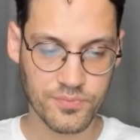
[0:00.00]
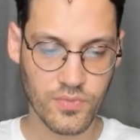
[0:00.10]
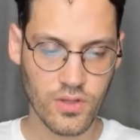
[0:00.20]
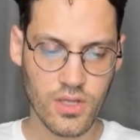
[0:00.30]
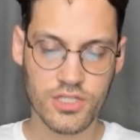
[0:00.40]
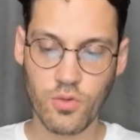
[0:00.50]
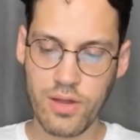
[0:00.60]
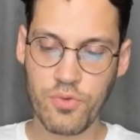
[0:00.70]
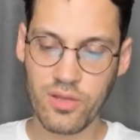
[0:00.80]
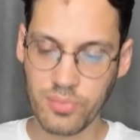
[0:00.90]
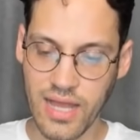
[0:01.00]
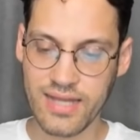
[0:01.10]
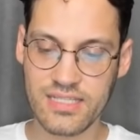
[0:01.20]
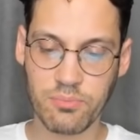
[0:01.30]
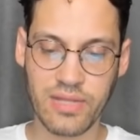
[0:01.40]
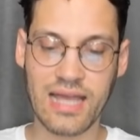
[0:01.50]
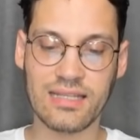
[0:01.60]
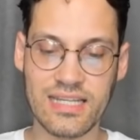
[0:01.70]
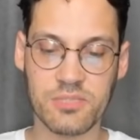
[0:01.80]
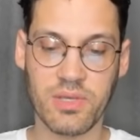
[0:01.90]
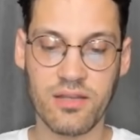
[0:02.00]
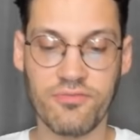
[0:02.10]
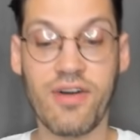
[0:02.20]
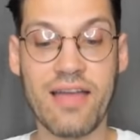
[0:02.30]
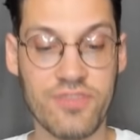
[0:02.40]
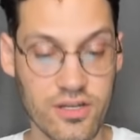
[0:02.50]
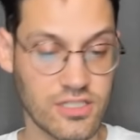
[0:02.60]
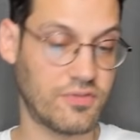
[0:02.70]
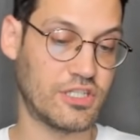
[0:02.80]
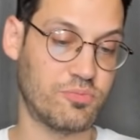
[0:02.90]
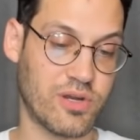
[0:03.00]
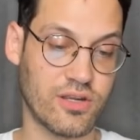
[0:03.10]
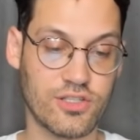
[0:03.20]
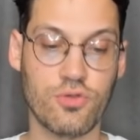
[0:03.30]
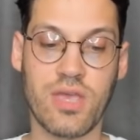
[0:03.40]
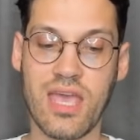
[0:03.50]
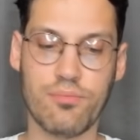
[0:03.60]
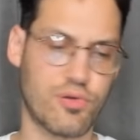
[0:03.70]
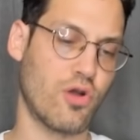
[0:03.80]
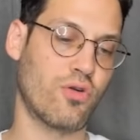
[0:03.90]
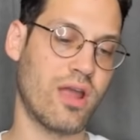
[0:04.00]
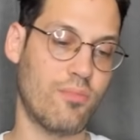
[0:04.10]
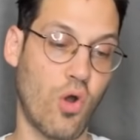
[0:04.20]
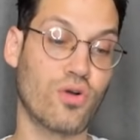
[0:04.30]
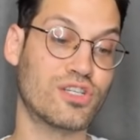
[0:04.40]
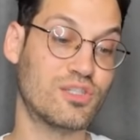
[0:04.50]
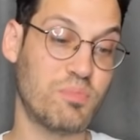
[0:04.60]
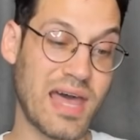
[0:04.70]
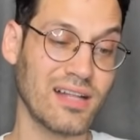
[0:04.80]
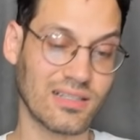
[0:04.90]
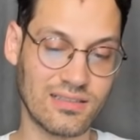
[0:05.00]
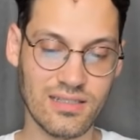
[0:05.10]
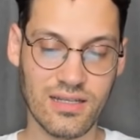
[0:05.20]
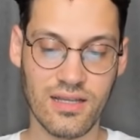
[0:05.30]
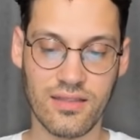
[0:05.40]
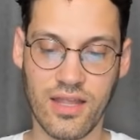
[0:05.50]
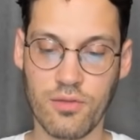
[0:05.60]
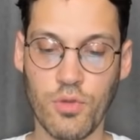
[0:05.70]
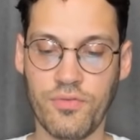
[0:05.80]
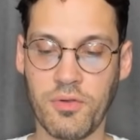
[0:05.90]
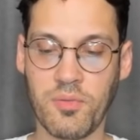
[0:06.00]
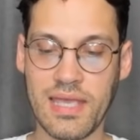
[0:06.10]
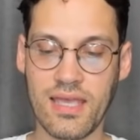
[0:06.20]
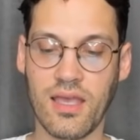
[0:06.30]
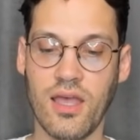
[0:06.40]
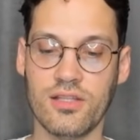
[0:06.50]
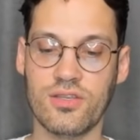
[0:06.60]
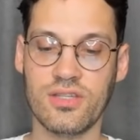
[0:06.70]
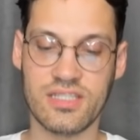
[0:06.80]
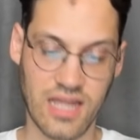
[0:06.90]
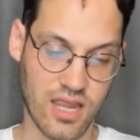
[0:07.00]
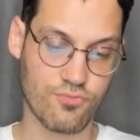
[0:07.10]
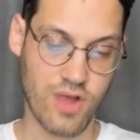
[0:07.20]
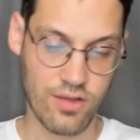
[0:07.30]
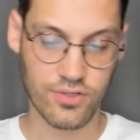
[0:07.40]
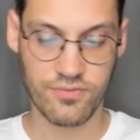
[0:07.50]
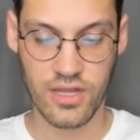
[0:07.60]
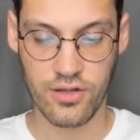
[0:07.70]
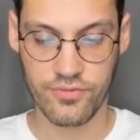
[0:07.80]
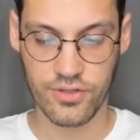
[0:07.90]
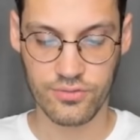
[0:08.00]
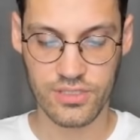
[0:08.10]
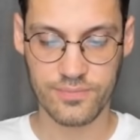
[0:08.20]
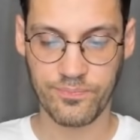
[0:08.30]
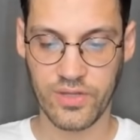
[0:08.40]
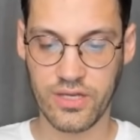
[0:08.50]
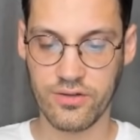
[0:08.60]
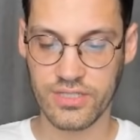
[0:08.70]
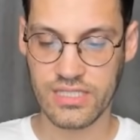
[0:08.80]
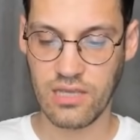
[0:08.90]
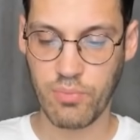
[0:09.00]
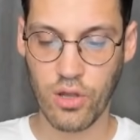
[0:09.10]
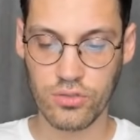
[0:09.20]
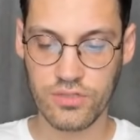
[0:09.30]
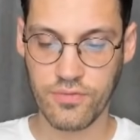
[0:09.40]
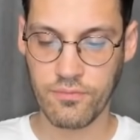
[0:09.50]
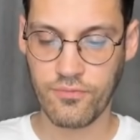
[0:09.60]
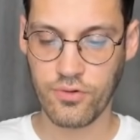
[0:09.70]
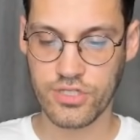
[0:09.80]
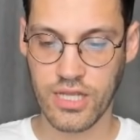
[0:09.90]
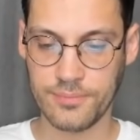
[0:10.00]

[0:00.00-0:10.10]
So I reapplied as a black lesbian, five years of experience, who can't program or spell. They are moving me to the second round of interviews. And here is the post from 4chan.